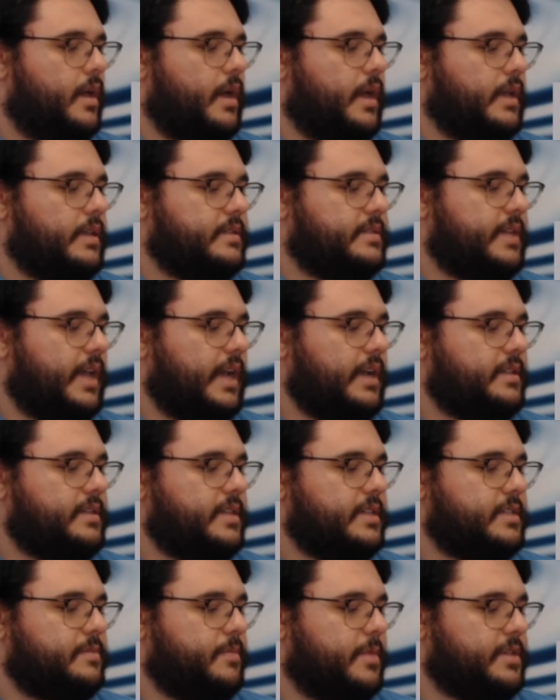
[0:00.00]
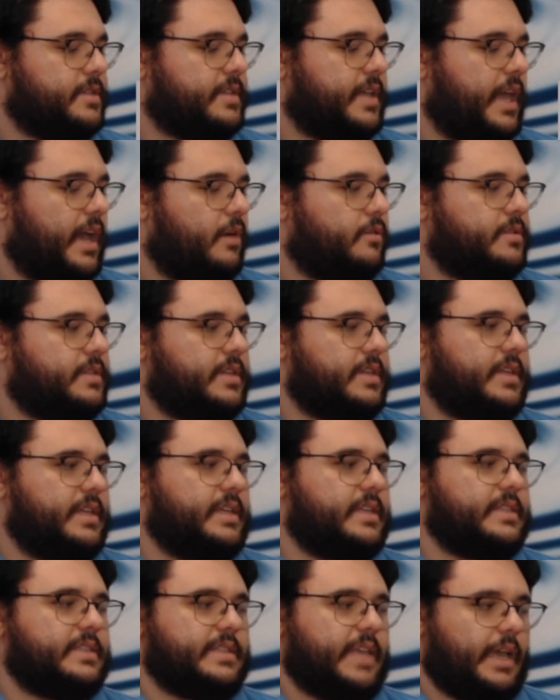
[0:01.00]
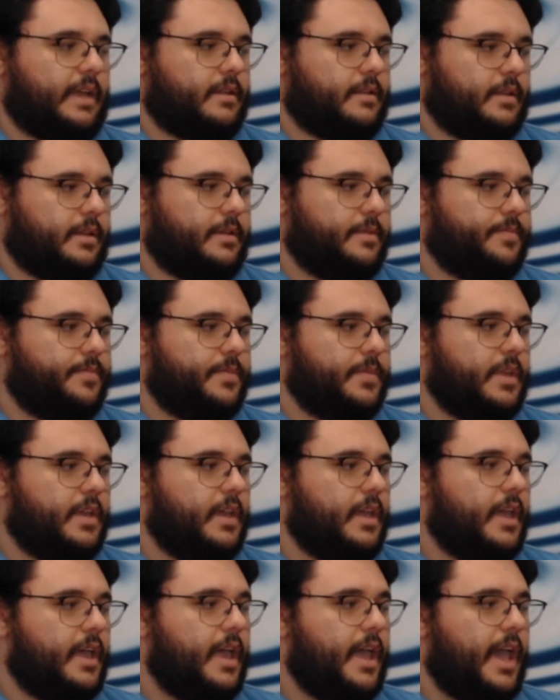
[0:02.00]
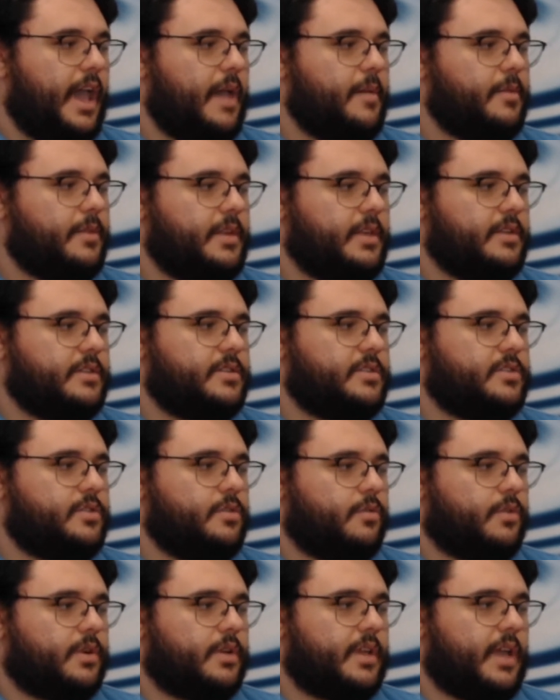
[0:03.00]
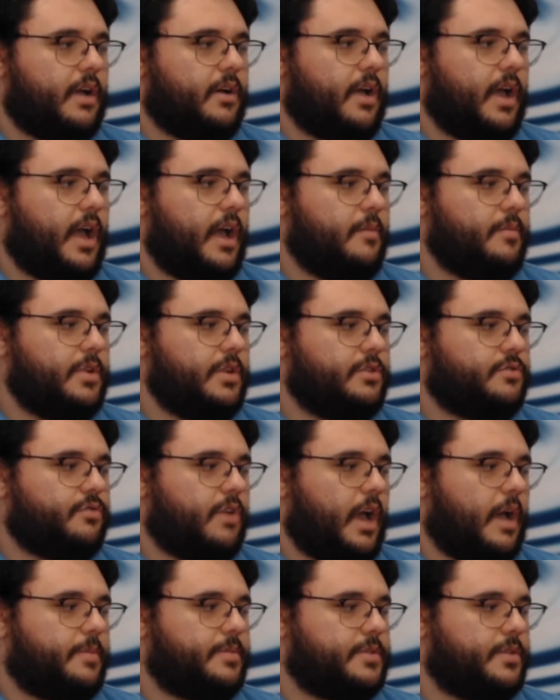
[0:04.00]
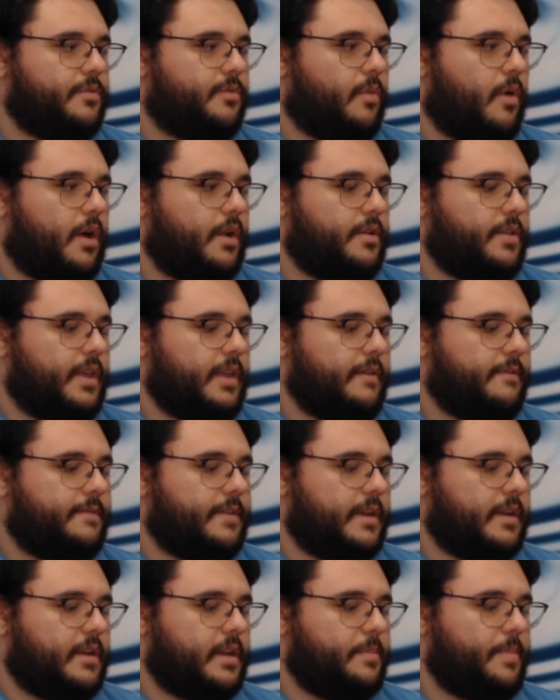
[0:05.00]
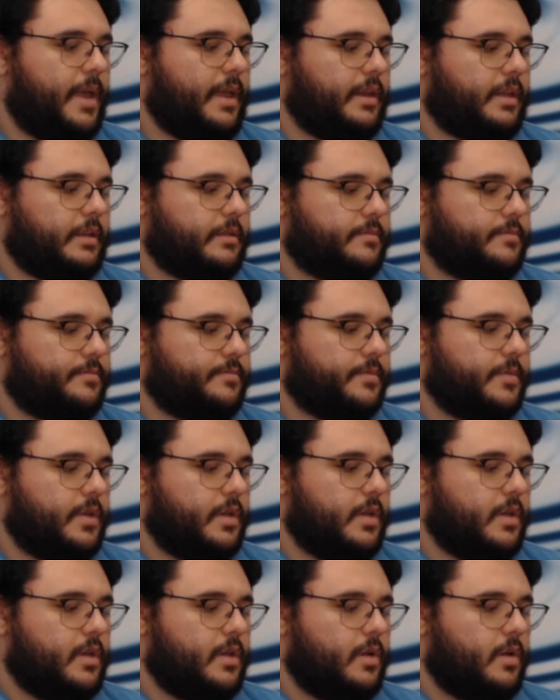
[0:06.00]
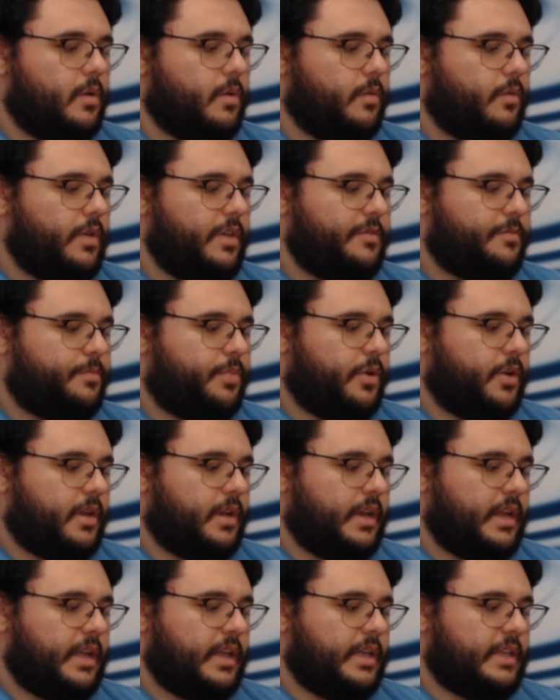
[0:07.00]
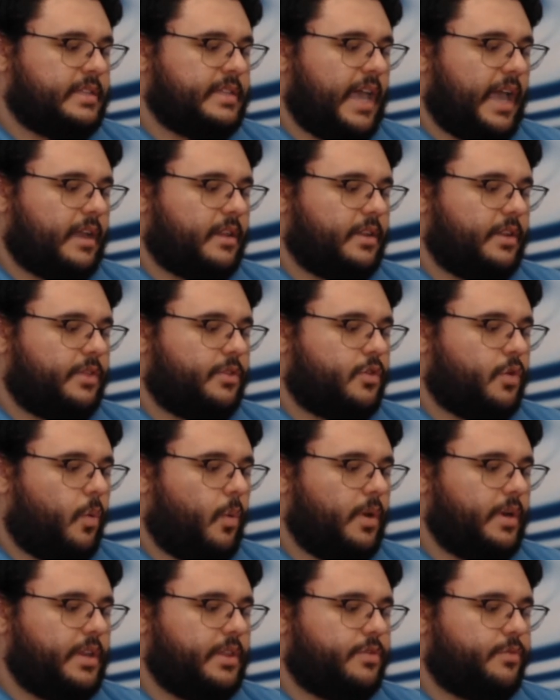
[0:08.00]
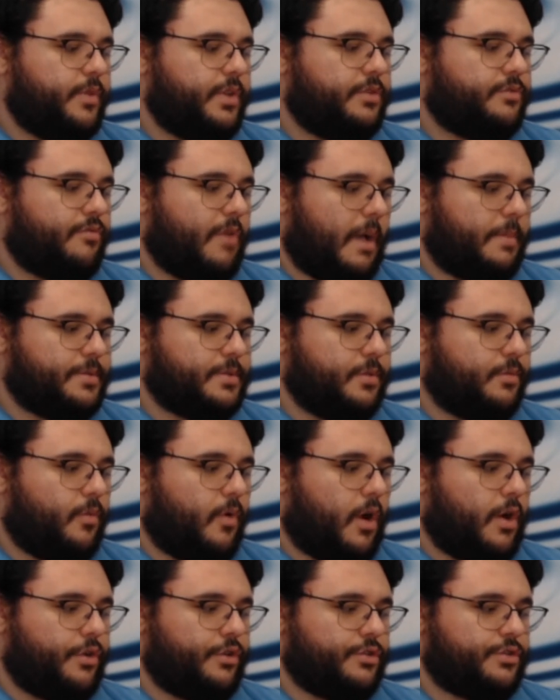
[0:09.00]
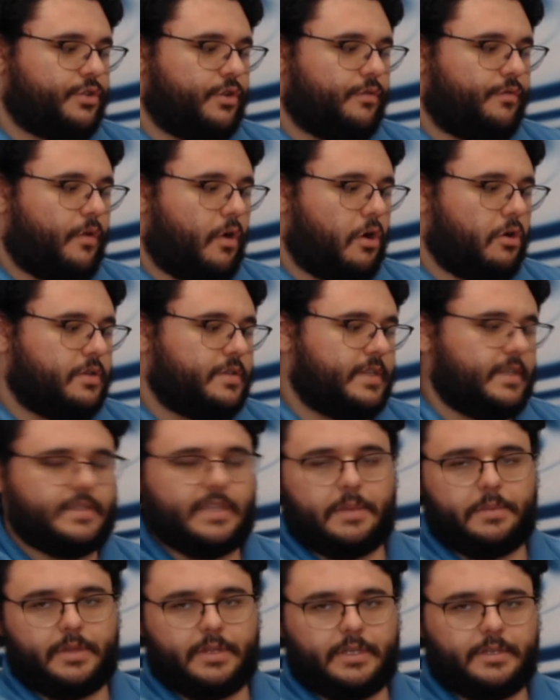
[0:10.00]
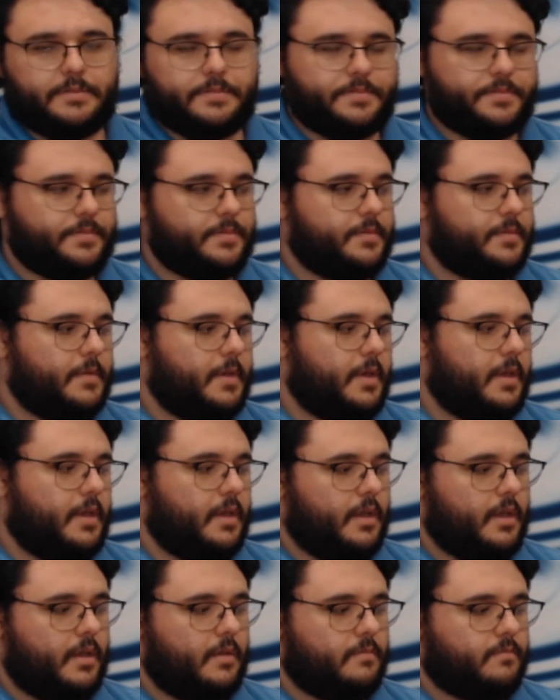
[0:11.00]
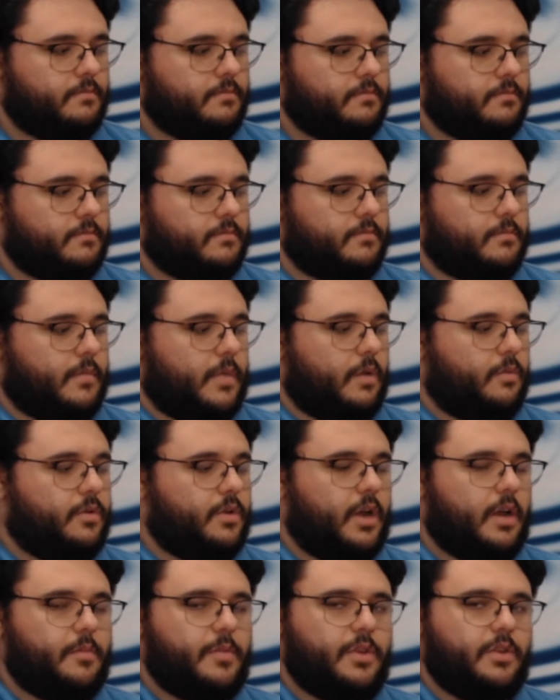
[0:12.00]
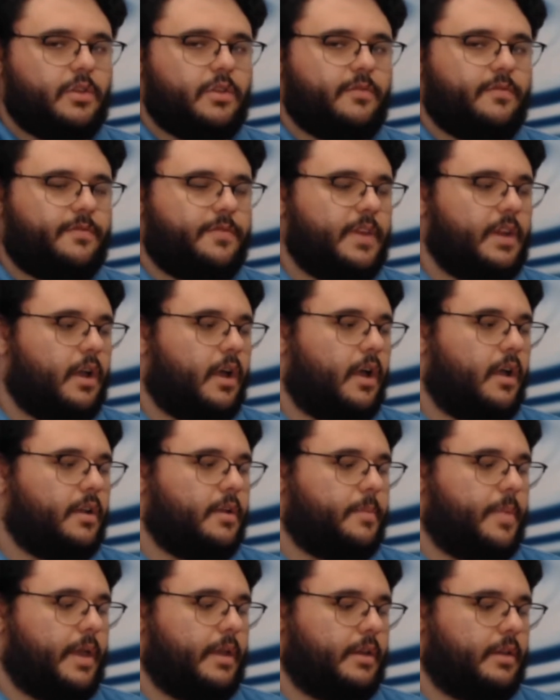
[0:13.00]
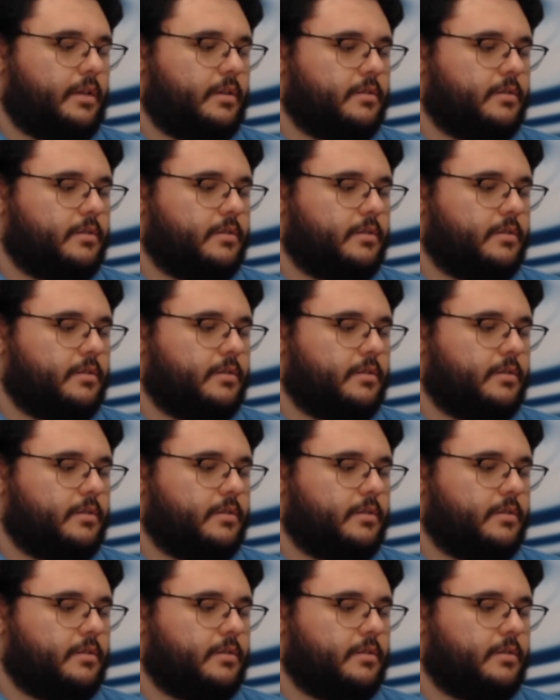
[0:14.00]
A scientist must count exactly. Emily and Stuart count how many drops of water they can fit on a penny. We've put exactly 23 drops of water so far, says Emily. I wonder how many you can fit on a penny.